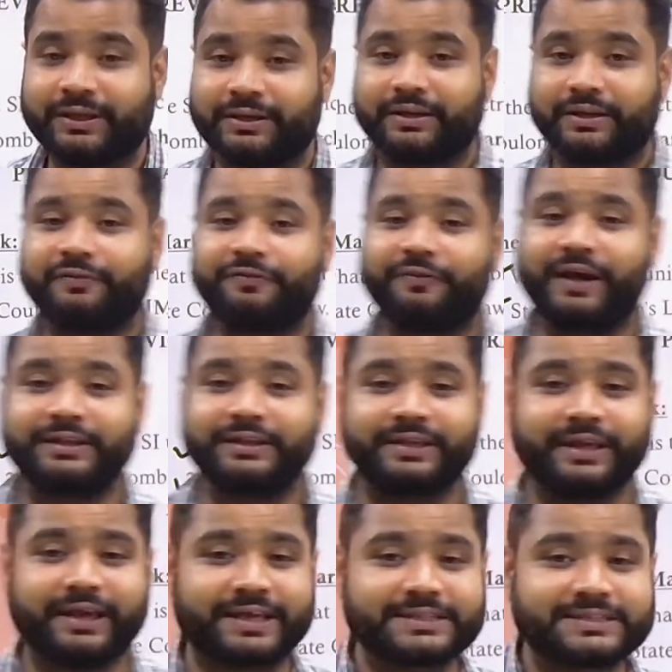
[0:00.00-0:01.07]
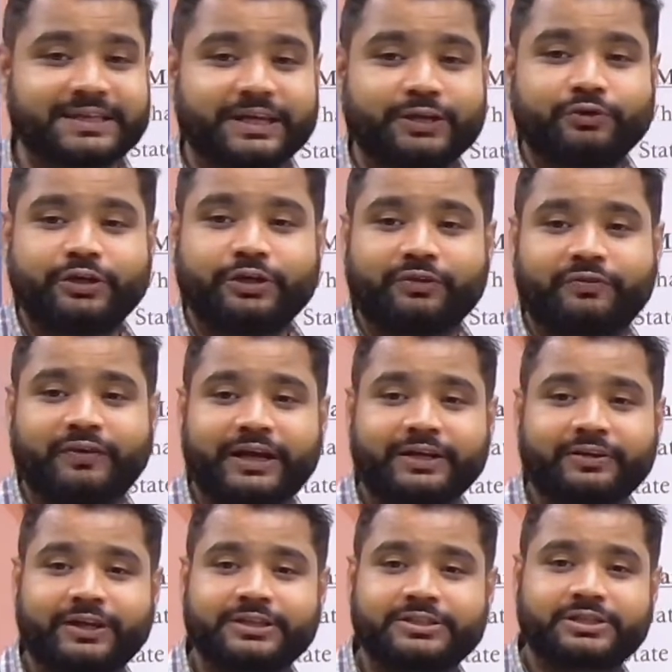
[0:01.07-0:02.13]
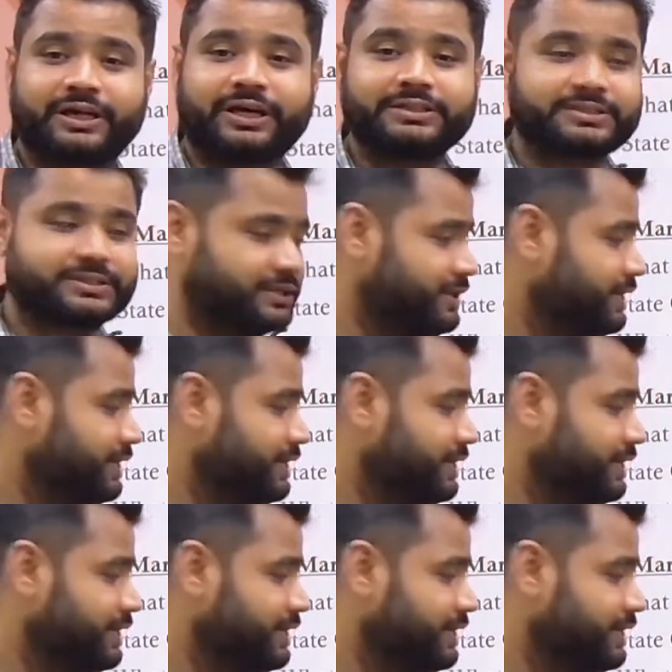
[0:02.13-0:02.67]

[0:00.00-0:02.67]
define the SI unit of electric charge.